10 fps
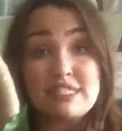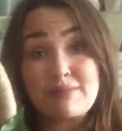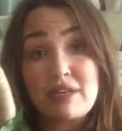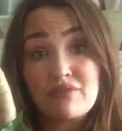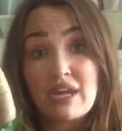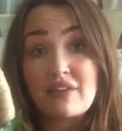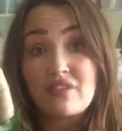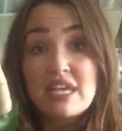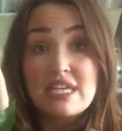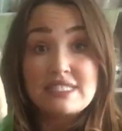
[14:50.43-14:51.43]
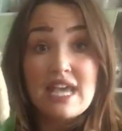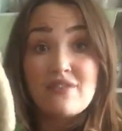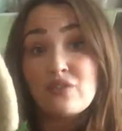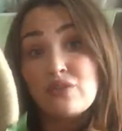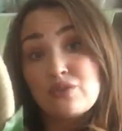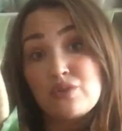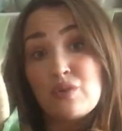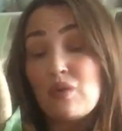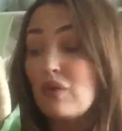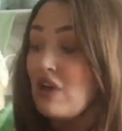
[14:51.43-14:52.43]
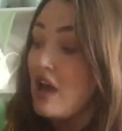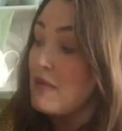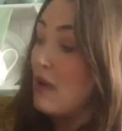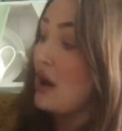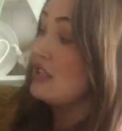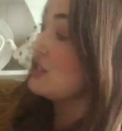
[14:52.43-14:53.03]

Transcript: spring wreath to have on your door. But I